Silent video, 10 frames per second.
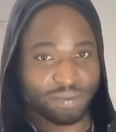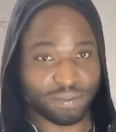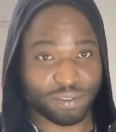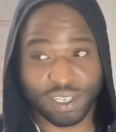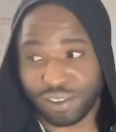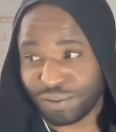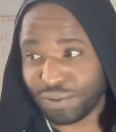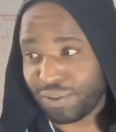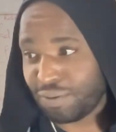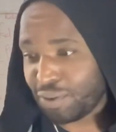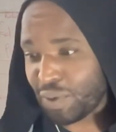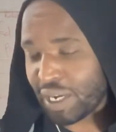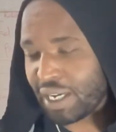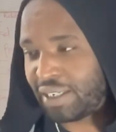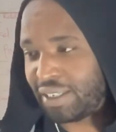Today's one, what we're
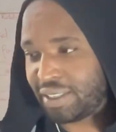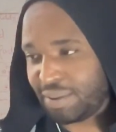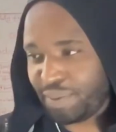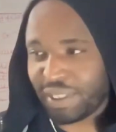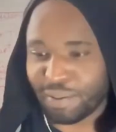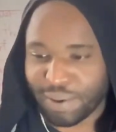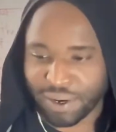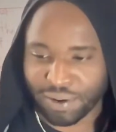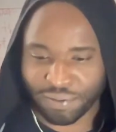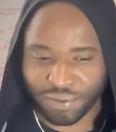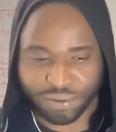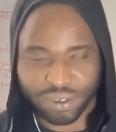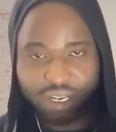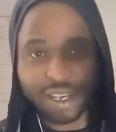adding is a better microphone,